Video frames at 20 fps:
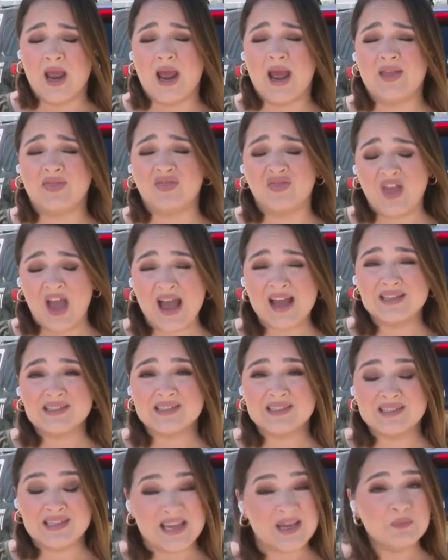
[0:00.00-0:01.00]
At that
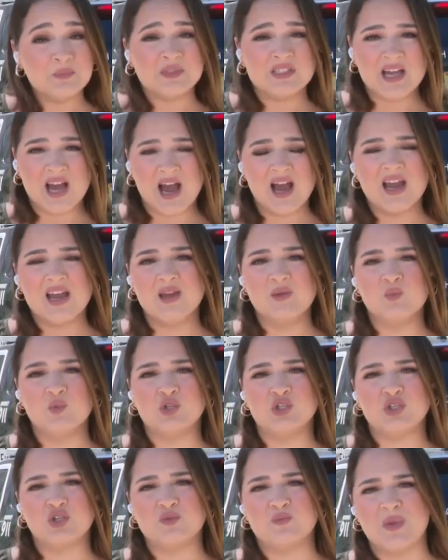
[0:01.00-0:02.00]
same time, we
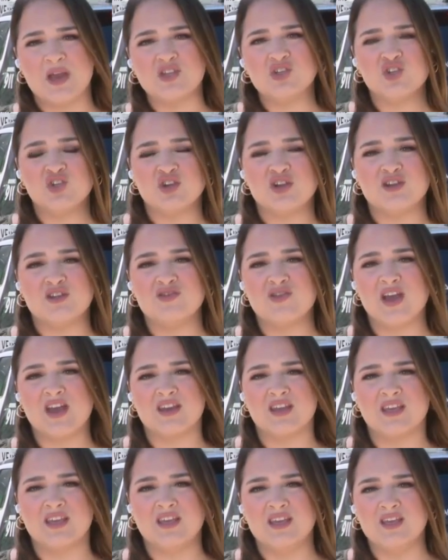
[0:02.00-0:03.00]
should mention
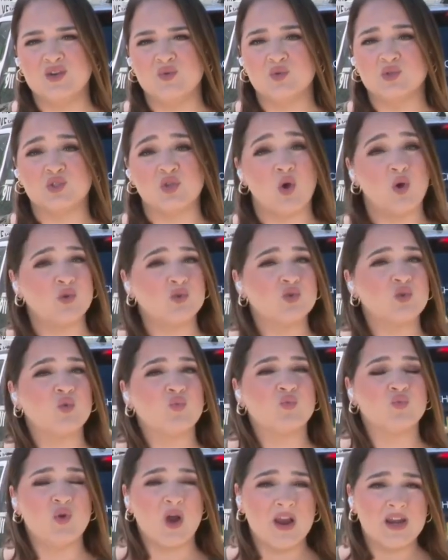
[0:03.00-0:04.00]
that he was also
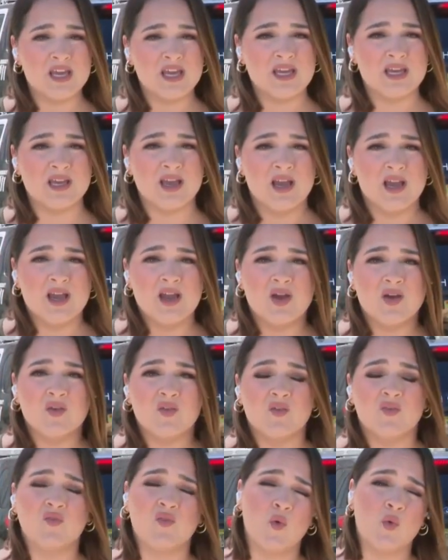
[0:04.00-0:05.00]
running
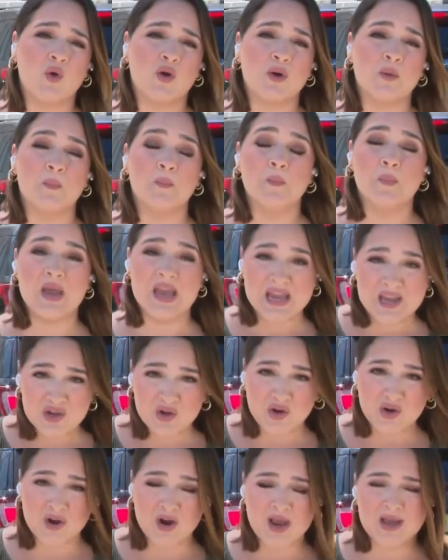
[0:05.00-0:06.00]
for
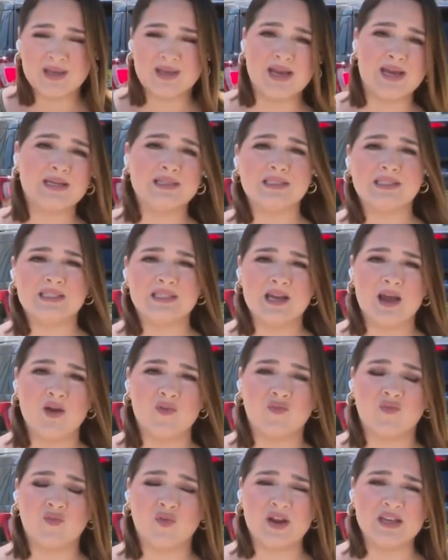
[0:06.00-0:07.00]
mayor against
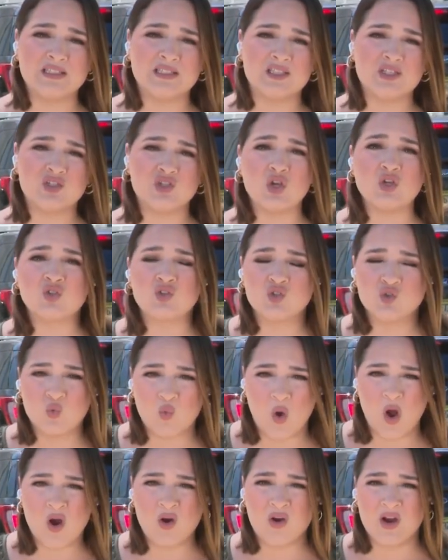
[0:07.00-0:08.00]
Francis
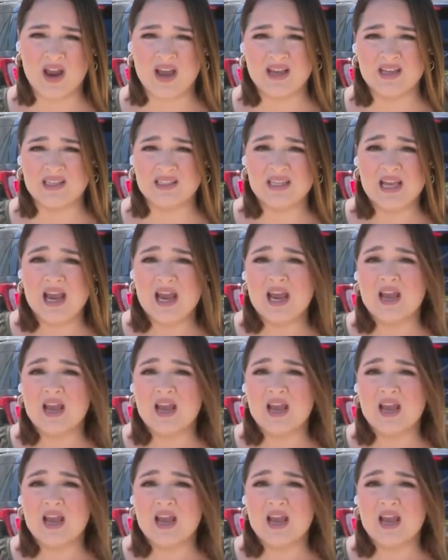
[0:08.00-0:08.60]
Suarez.